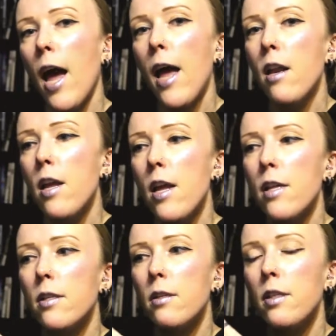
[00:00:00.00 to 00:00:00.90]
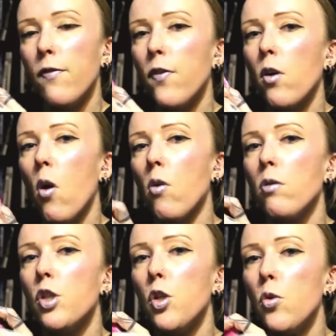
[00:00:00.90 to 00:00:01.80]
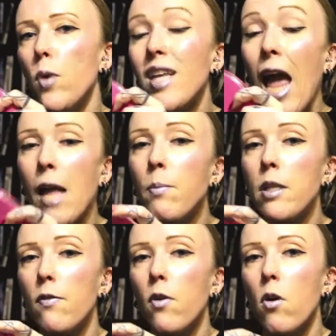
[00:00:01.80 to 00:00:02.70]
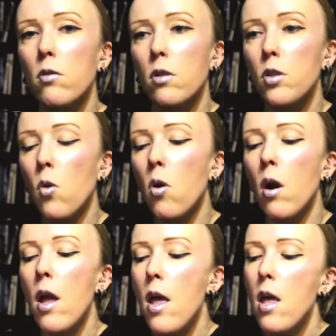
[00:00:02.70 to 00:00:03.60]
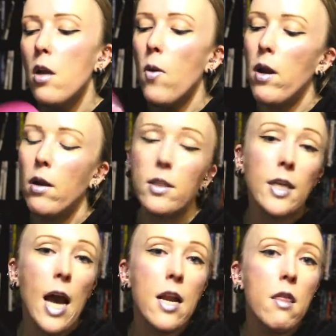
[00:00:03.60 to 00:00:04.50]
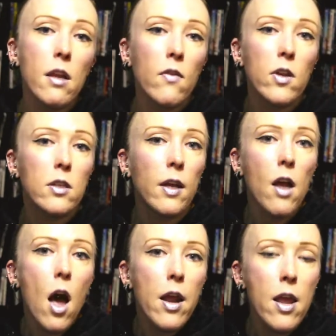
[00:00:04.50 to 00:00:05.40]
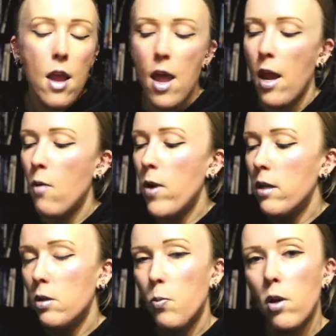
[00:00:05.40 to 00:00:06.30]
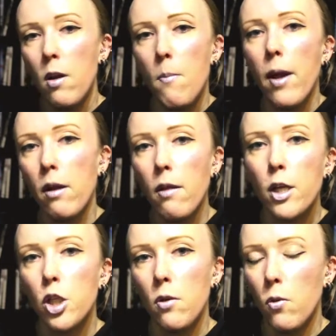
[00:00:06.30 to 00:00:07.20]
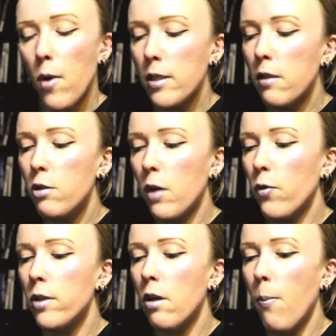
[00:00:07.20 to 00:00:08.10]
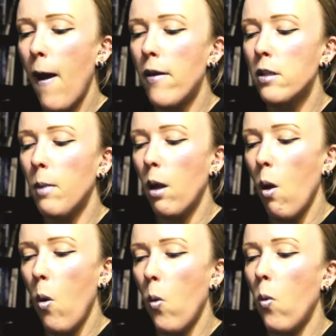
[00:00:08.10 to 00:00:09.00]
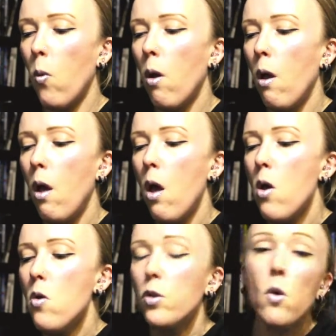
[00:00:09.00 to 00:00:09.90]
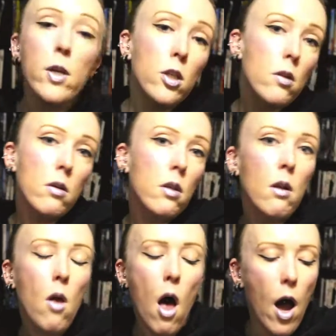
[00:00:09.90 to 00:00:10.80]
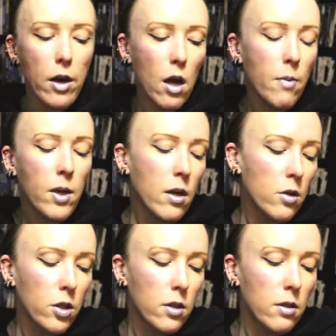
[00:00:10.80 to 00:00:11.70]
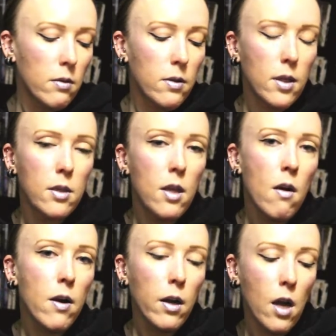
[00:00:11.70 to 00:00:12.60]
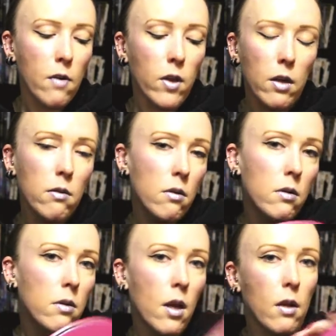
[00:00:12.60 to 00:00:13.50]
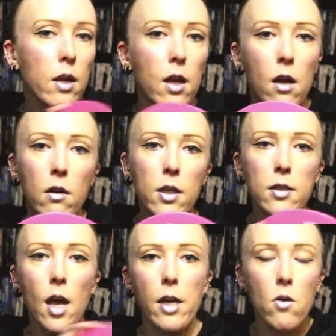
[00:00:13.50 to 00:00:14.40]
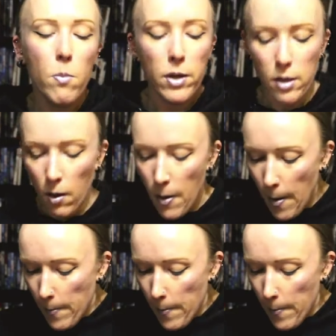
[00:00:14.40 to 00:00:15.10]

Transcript: that it's difficult to it can be difficult to store quite honestly I didn't think of it till I got it and I went to put it in my collection the rest of the Jeffree Star palettes I'm like oh so it just looks a little odd I mean it just sits there and it kind of like alien head on the side no big deal